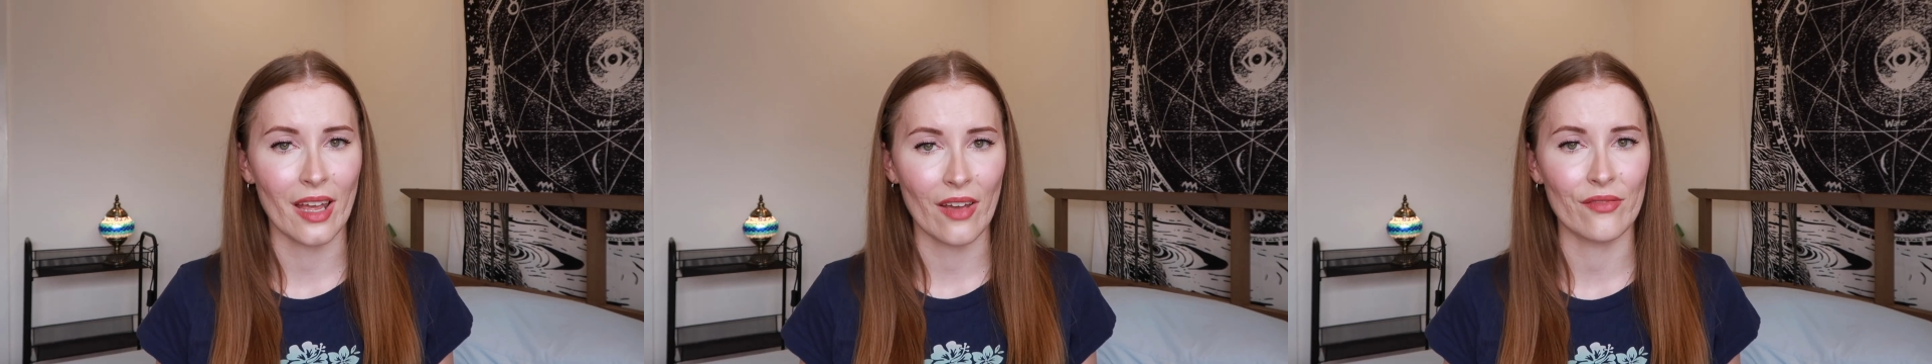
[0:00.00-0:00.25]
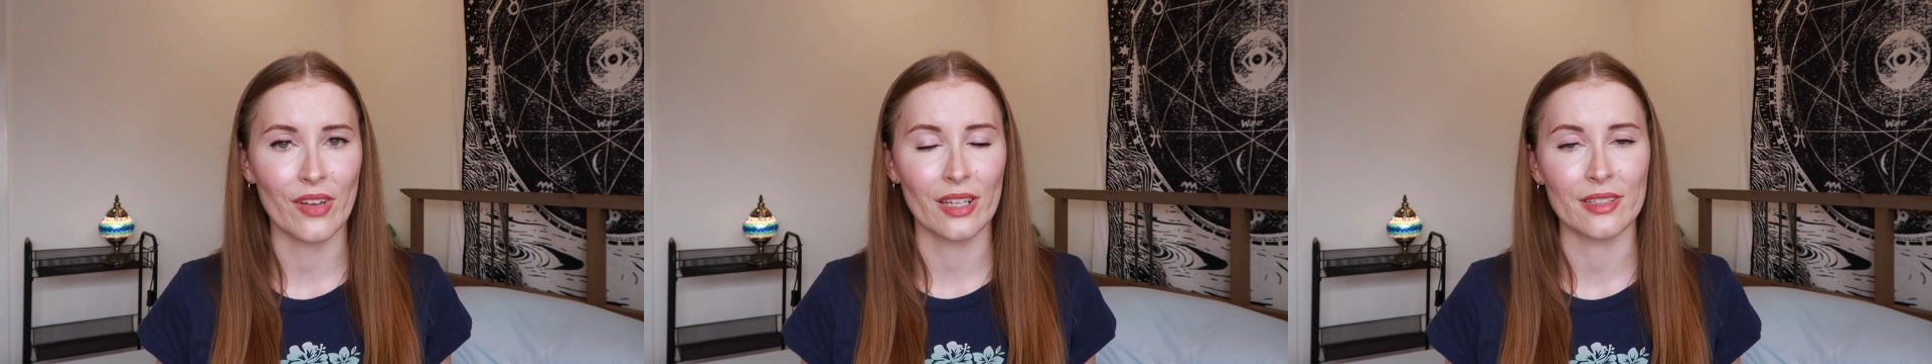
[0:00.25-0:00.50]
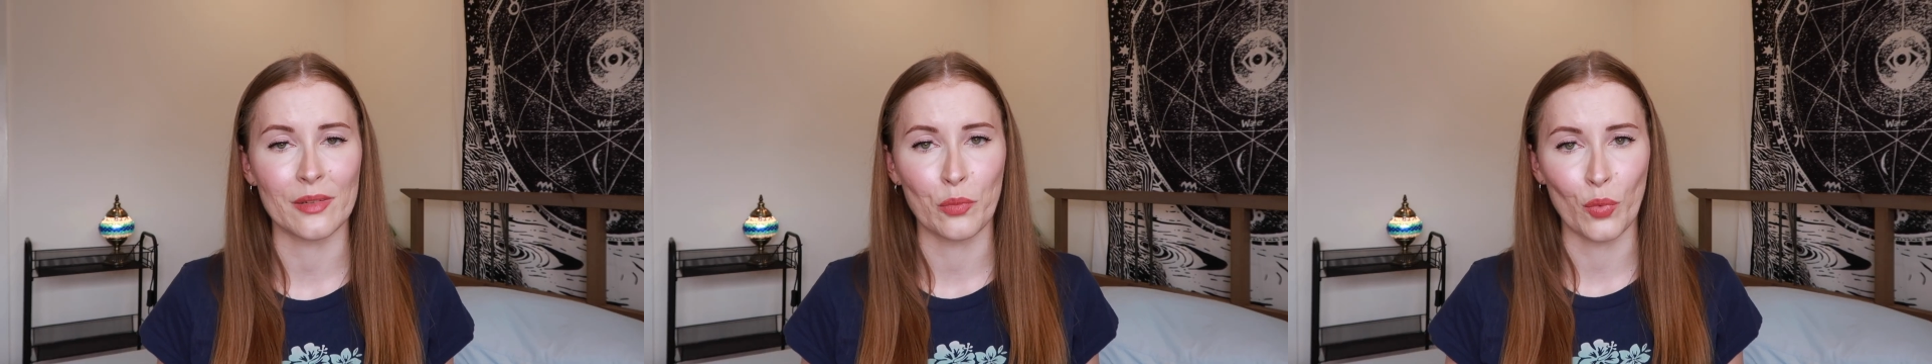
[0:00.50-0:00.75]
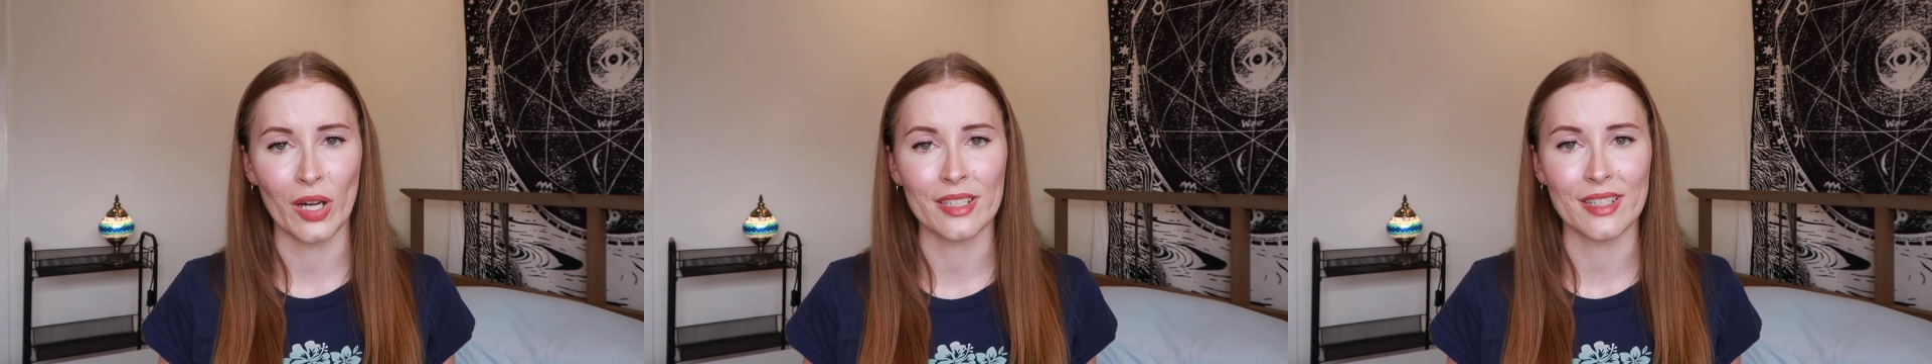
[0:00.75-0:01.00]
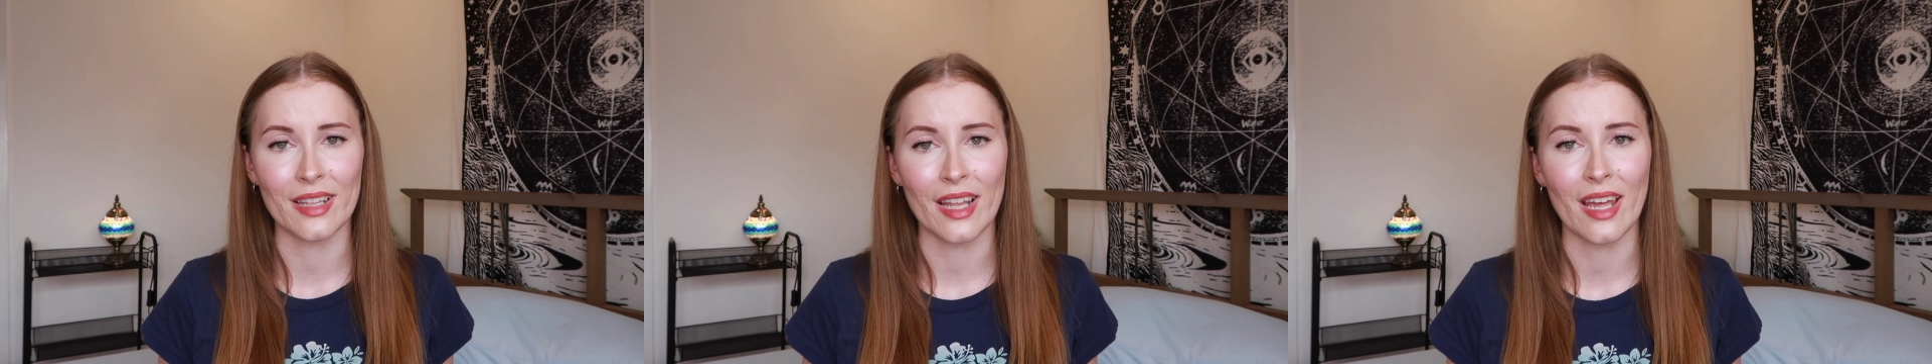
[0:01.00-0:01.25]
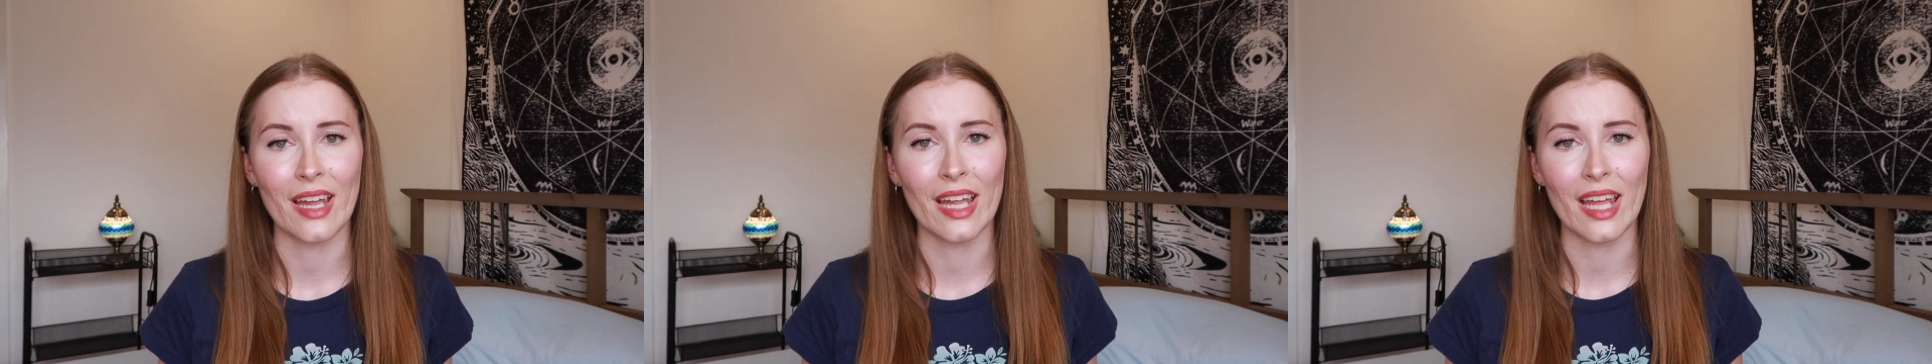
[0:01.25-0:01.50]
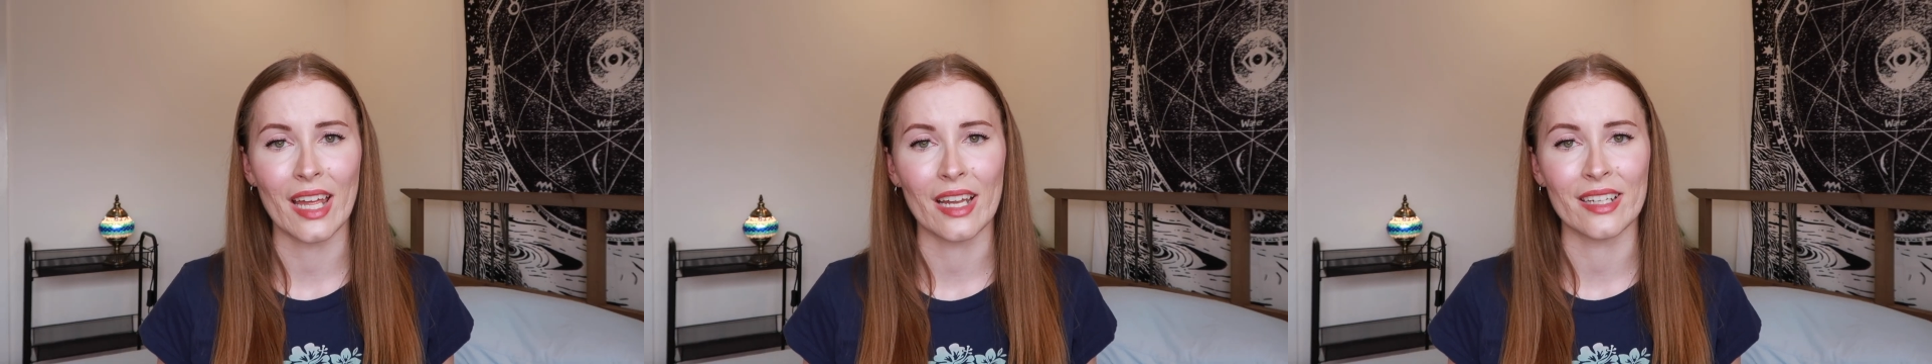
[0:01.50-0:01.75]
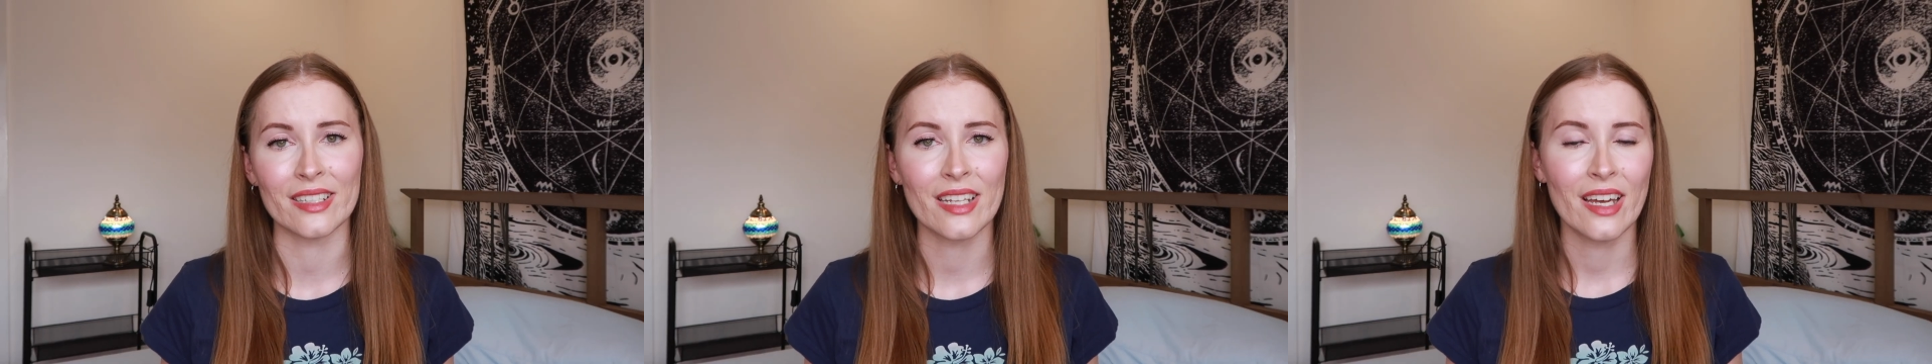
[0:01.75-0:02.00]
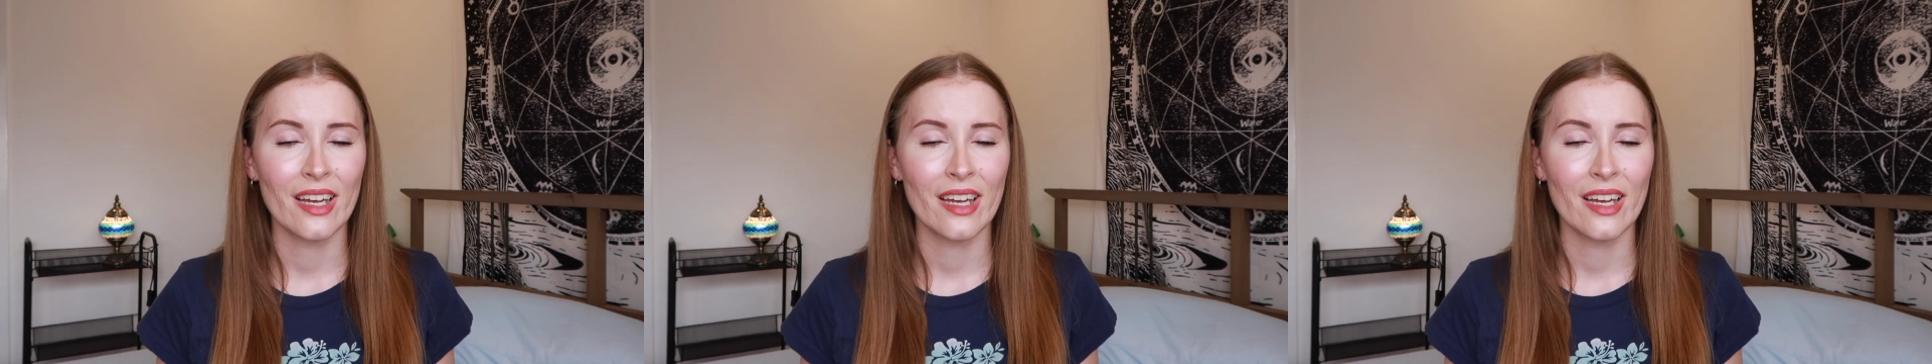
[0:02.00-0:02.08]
I have found some winners in there, and